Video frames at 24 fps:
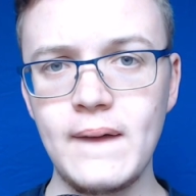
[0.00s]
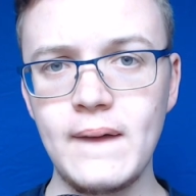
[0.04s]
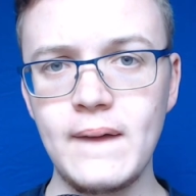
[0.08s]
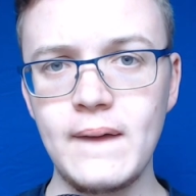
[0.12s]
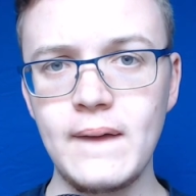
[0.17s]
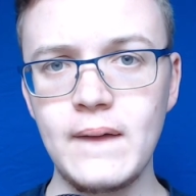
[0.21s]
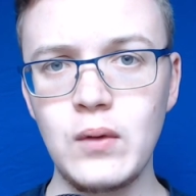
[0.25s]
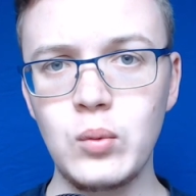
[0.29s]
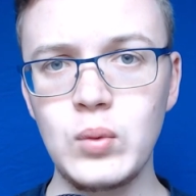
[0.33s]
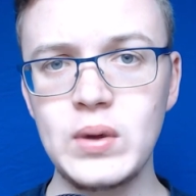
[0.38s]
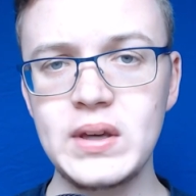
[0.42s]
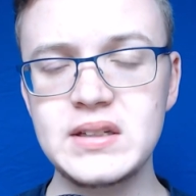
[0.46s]

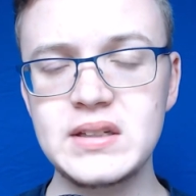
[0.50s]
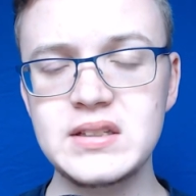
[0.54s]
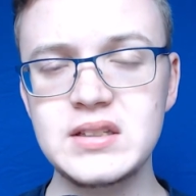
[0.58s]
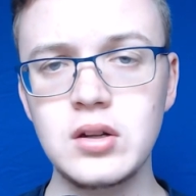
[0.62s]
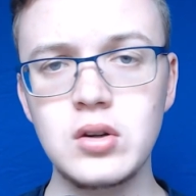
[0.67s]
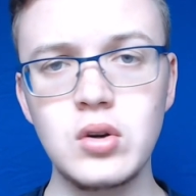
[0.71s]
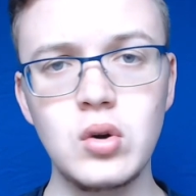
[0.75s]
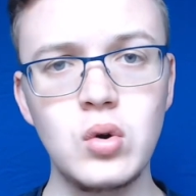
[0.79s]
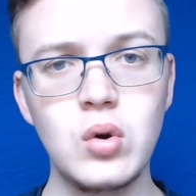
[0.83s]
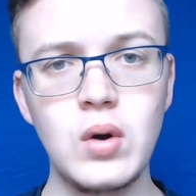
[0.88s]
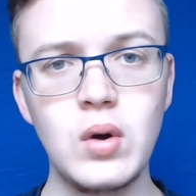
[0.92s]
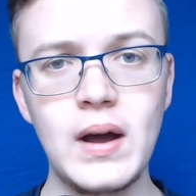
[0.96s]
weeks
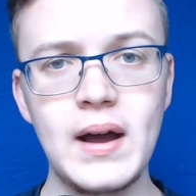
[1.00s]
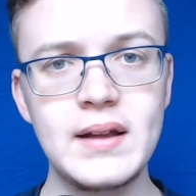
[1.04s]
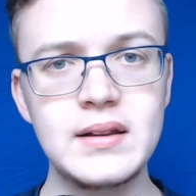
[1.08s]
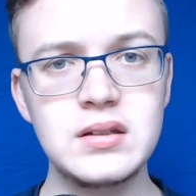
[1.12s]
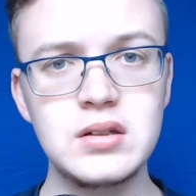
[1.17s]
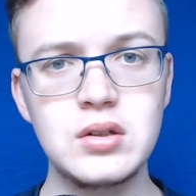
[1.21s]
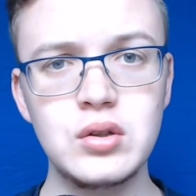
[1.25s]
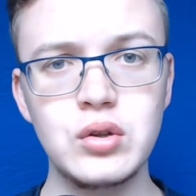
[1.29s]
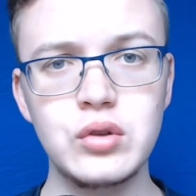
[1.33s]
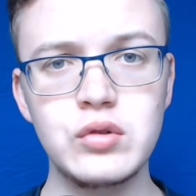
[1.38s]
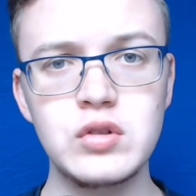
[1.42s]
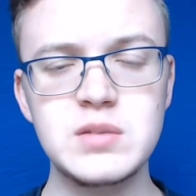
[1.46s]
ago, and
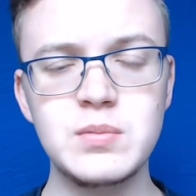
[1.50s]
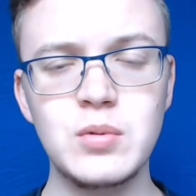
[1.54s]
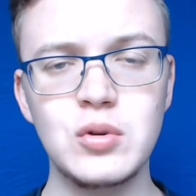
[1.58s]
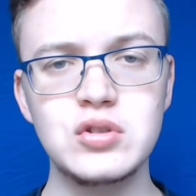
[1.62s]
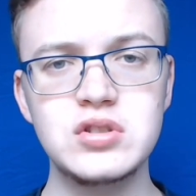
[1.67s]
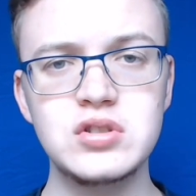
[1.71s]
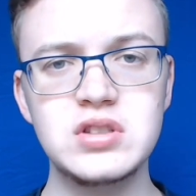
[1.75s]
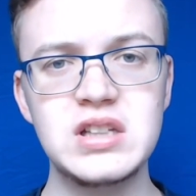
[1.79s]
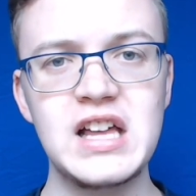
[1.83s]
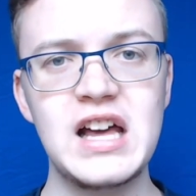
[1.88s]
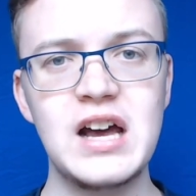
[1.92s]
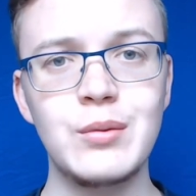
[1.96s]
the response
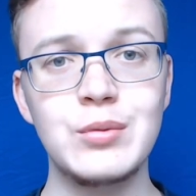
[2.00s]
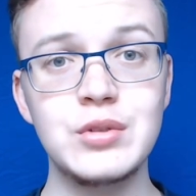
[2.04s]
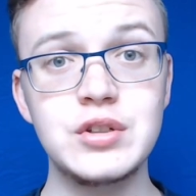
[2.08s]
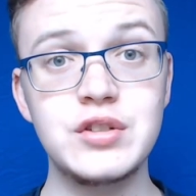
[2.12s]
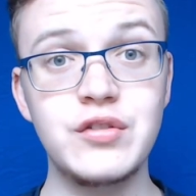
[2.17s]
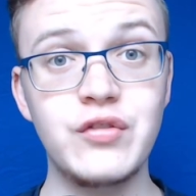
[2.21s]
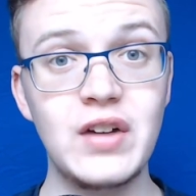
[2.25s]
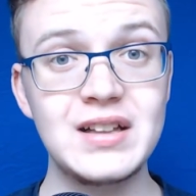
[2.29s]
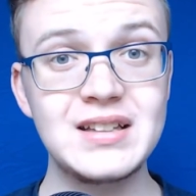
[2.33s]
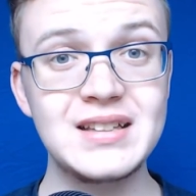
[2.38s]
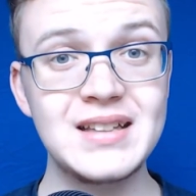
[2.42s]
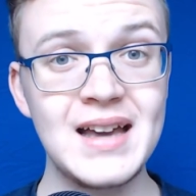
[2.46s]
to that was
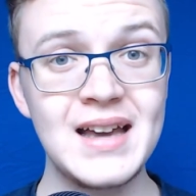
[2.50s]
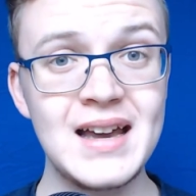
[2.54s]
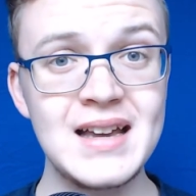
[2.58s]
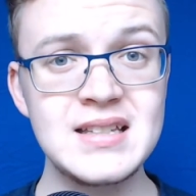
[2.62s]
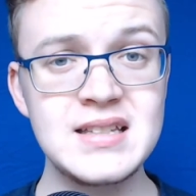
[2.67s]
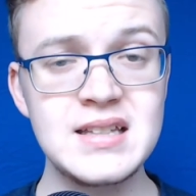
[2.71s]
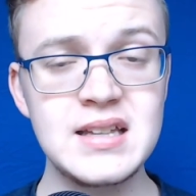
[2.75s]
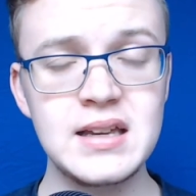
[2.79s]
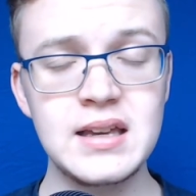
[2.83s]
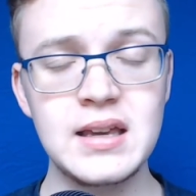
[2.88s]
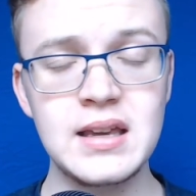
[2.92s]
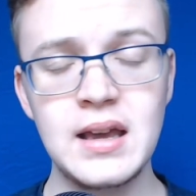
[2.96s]

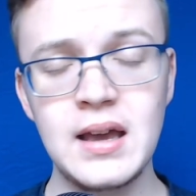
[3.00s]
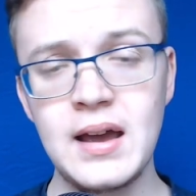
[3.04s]
fantastic,